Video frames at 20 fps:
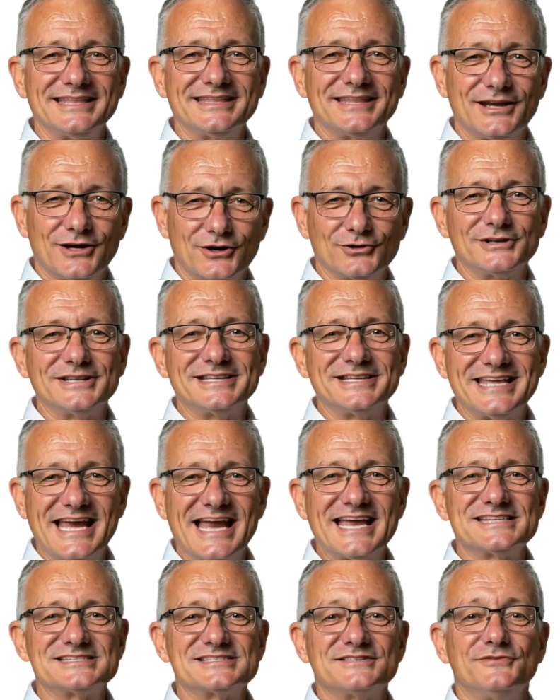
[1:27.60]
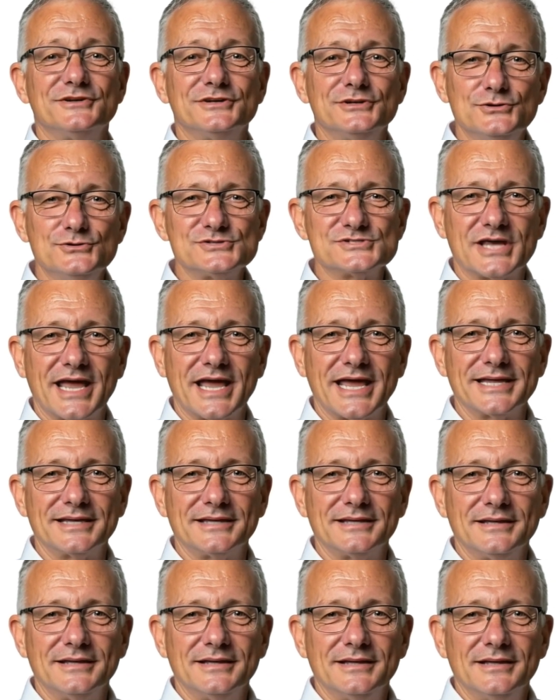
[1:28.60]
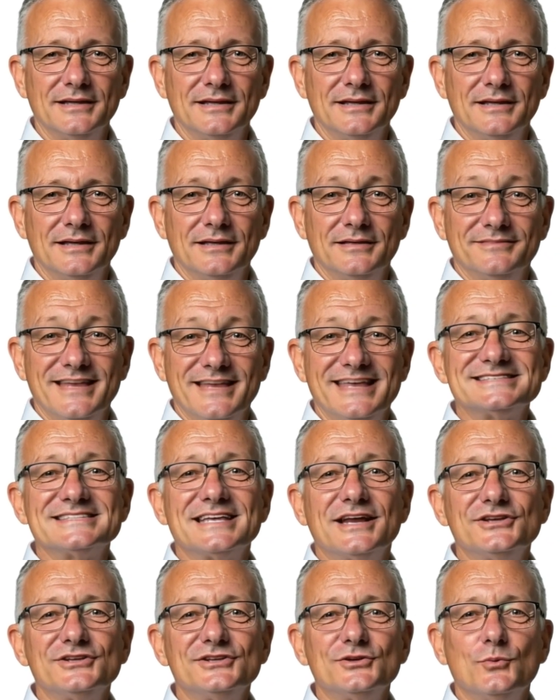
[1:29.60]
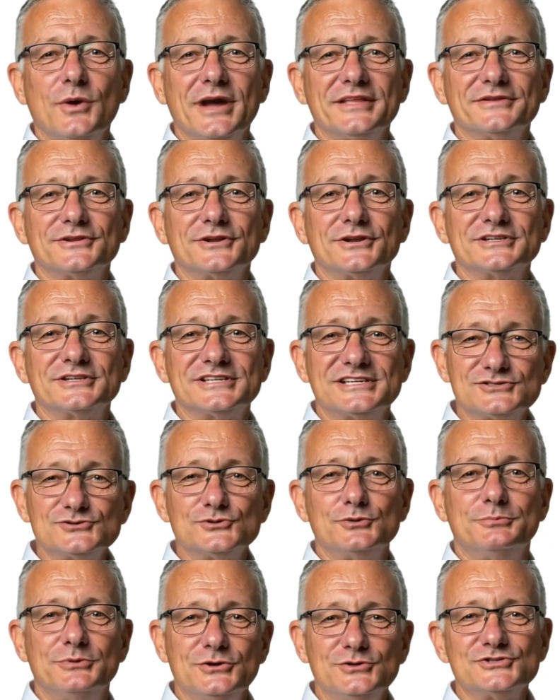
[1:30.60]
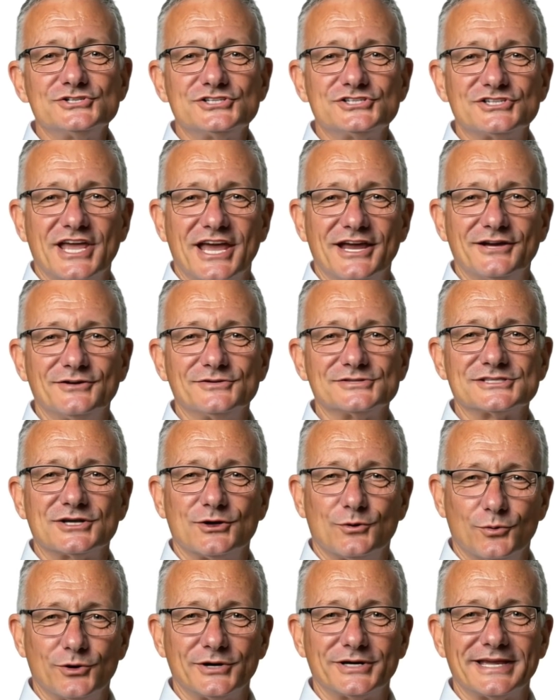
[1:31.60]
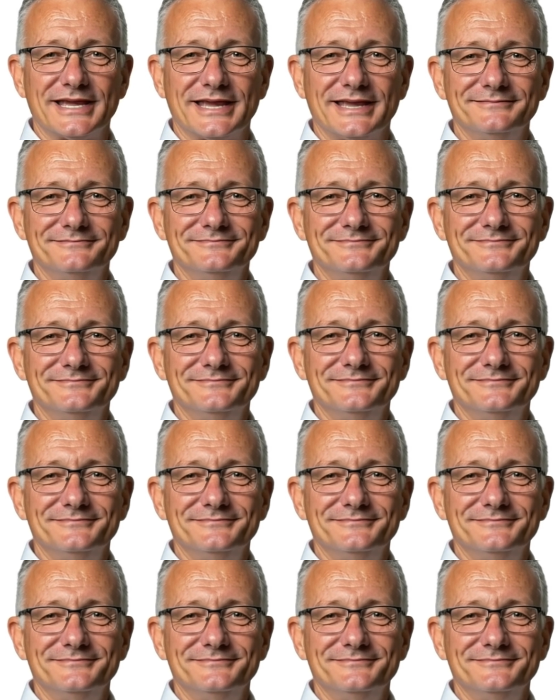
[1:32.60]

in the early days of a new site. They tell you whether your distribution channels are working,